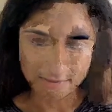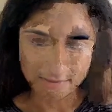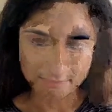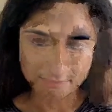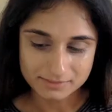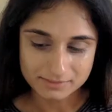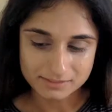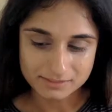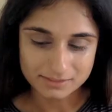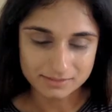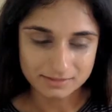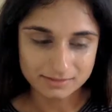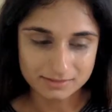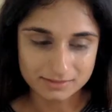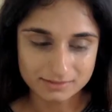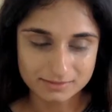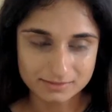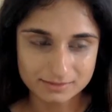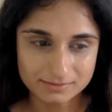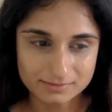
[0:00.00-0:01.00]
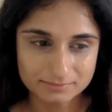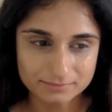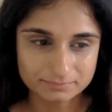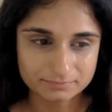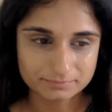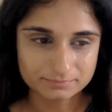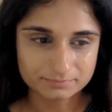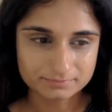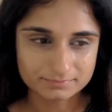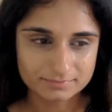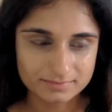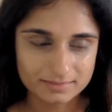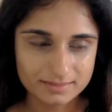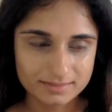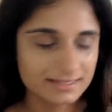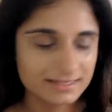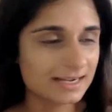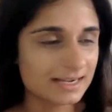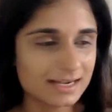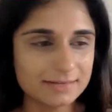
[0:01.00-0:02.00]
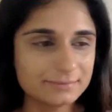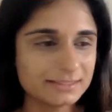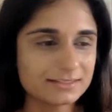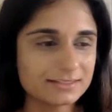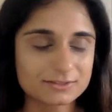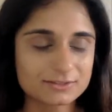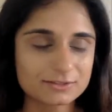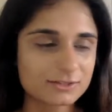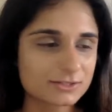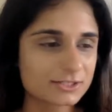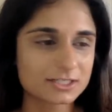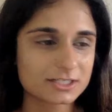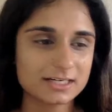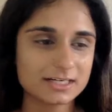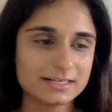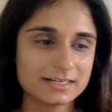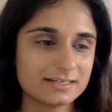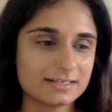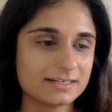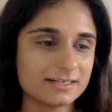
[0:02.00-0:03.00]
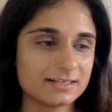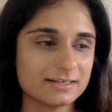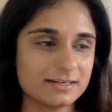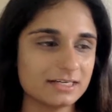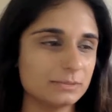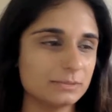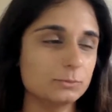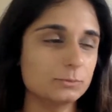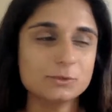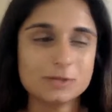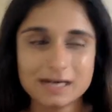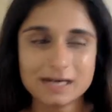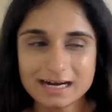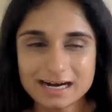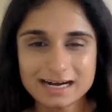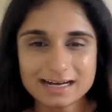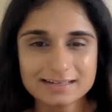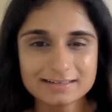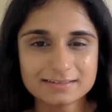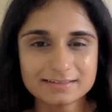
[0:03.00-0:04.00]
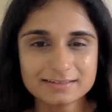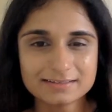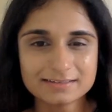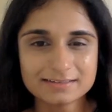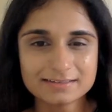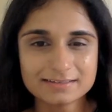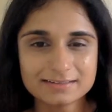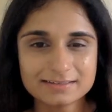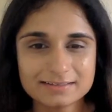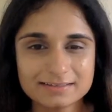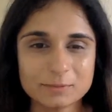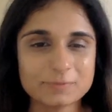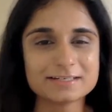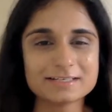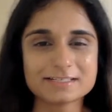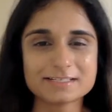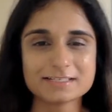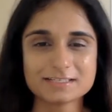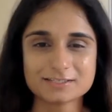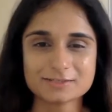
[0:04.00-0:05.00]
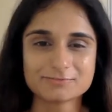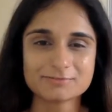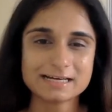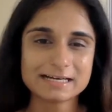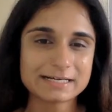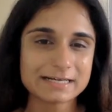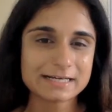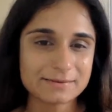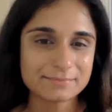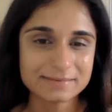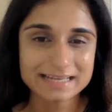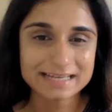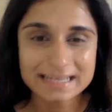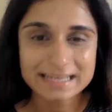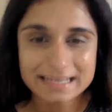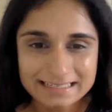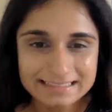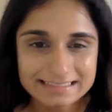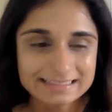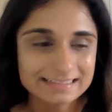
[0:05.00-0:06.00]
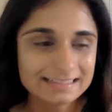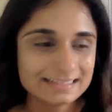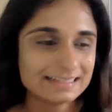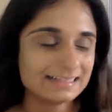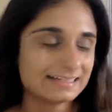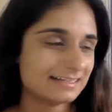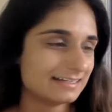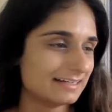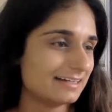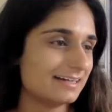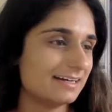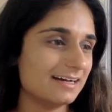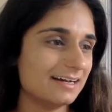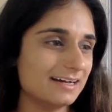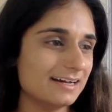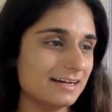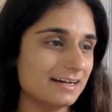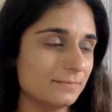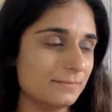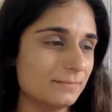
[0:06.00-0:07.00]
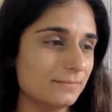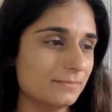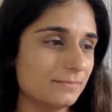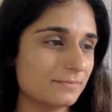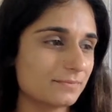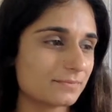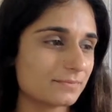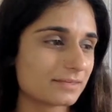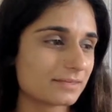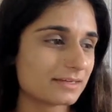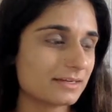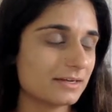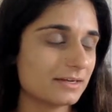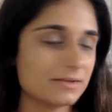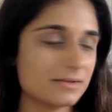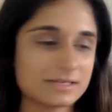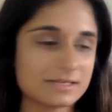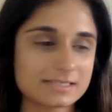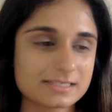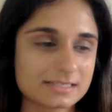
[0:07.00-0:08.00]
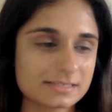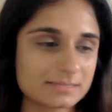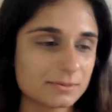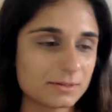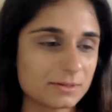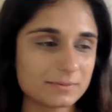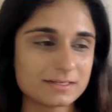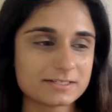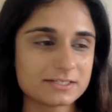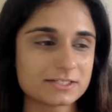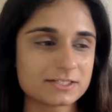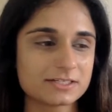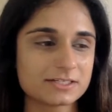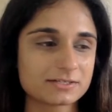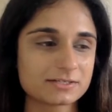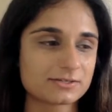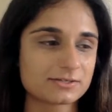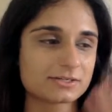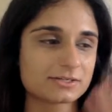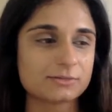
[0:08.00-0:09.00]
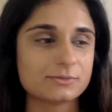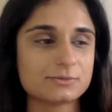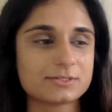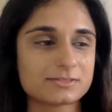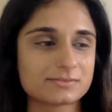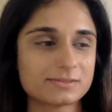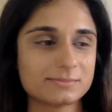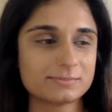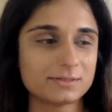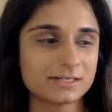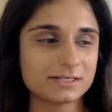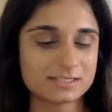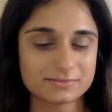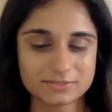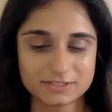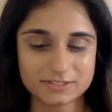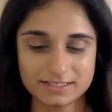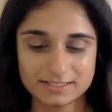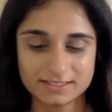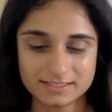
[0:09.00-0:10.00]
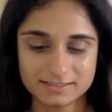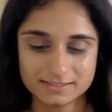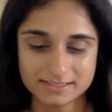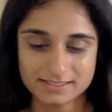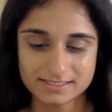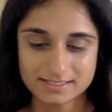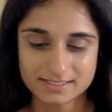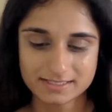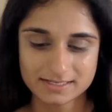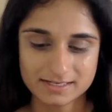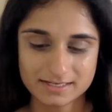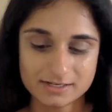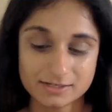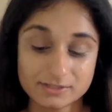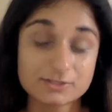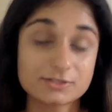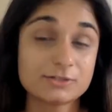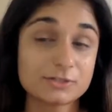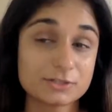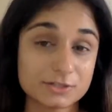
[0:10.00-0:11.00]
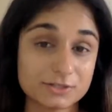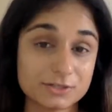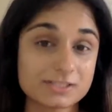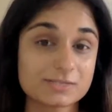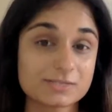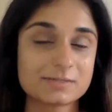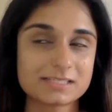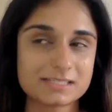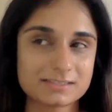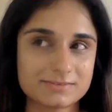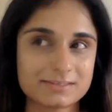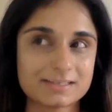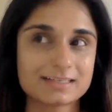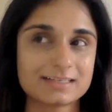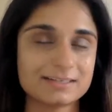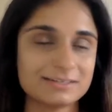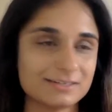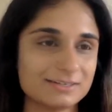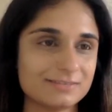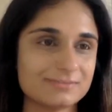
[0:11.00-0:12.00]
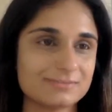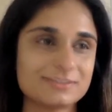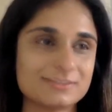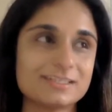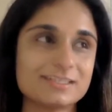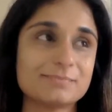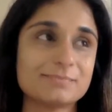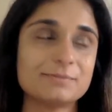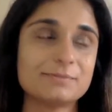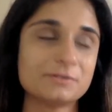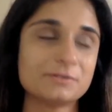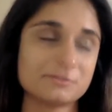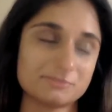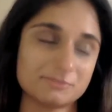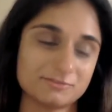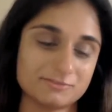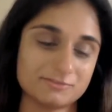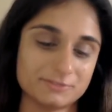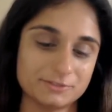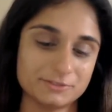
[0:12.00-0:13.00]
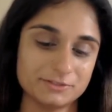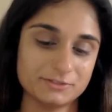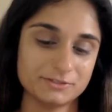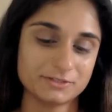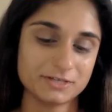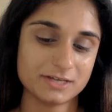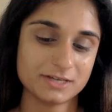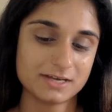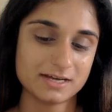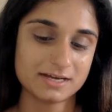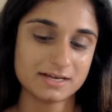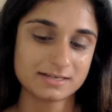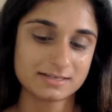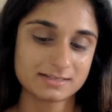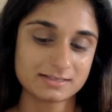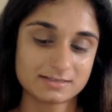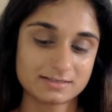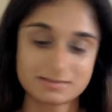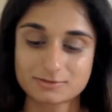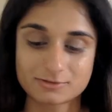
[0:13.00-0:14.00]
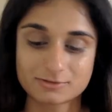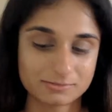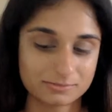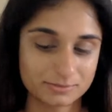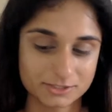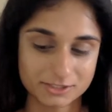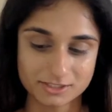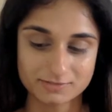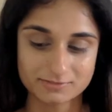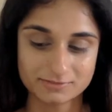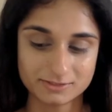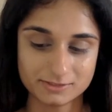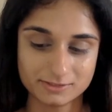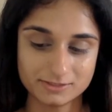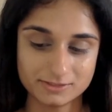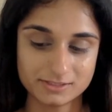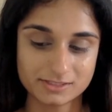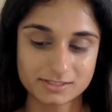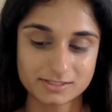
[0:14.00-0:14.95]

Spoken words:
So yeah, I mean, across China, in Wuhan, the popular dish is the reiga mian. There's popular dishes across all different parts of China, and Suzhou is specifically known for its beautiful food, scrumptious food.